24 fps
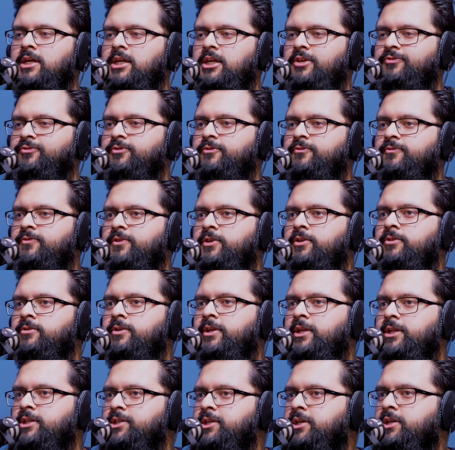If you feel
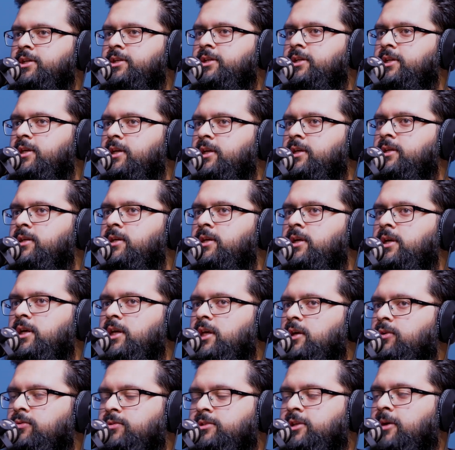internally
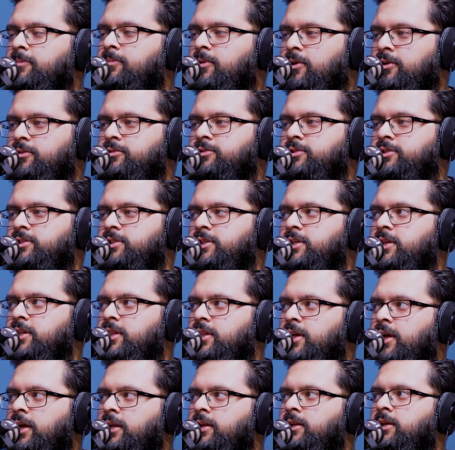or subconsciously
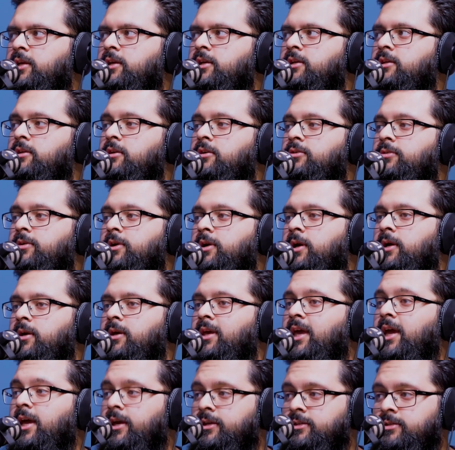that you're a
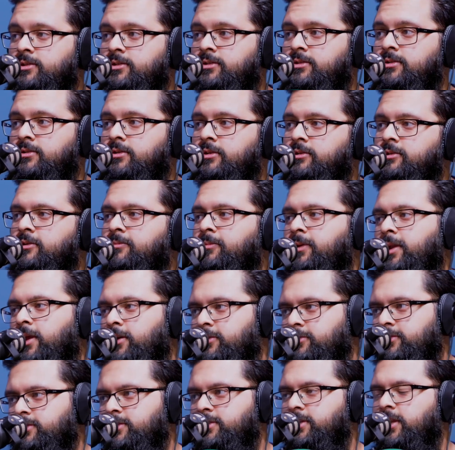guest in someone
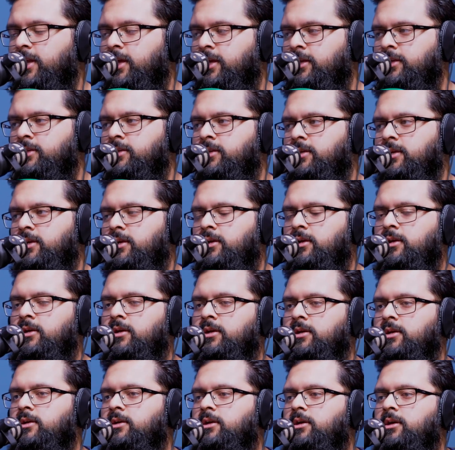else's land,
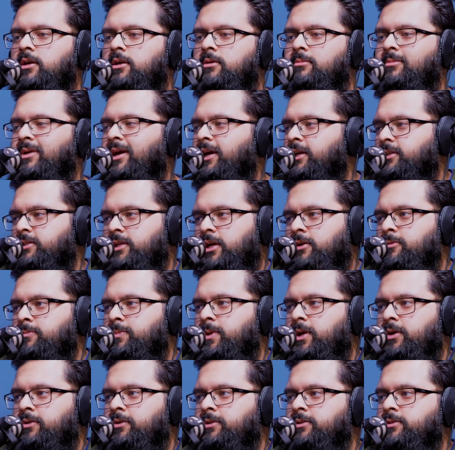as our
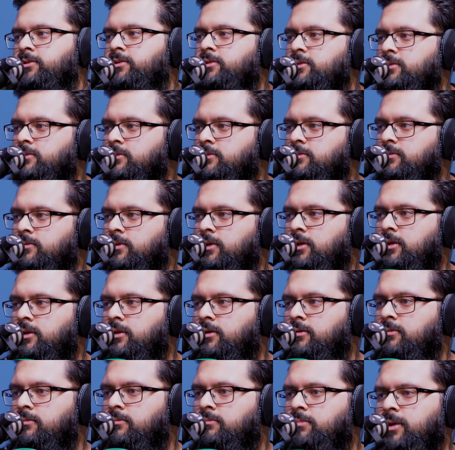parents,
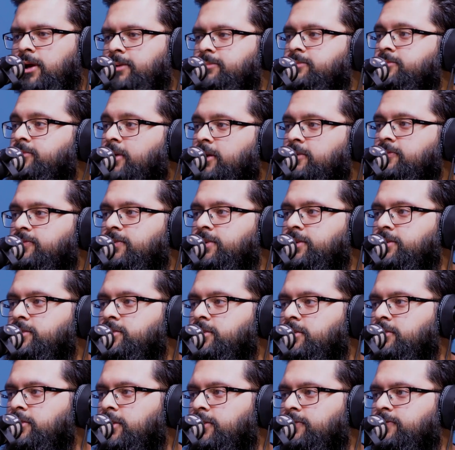perhaps rightfully
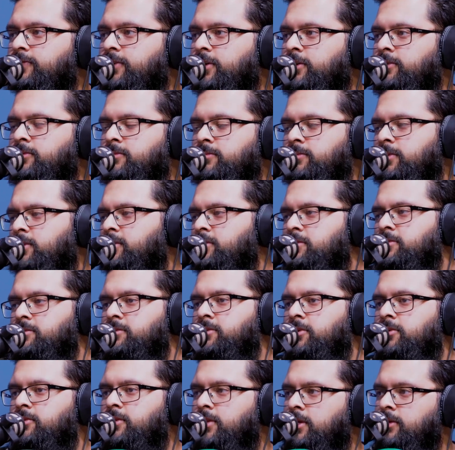so they felt, because
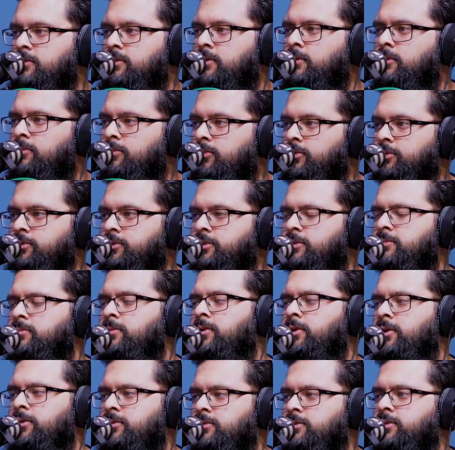they were born
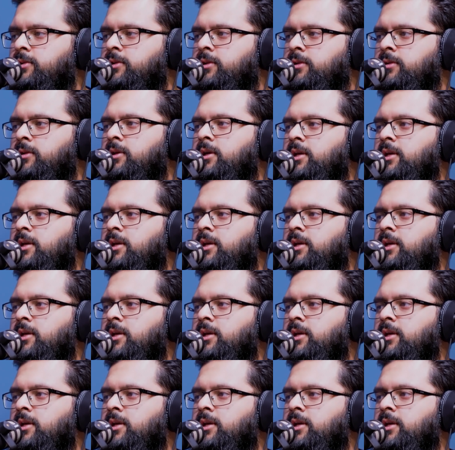somewhere else and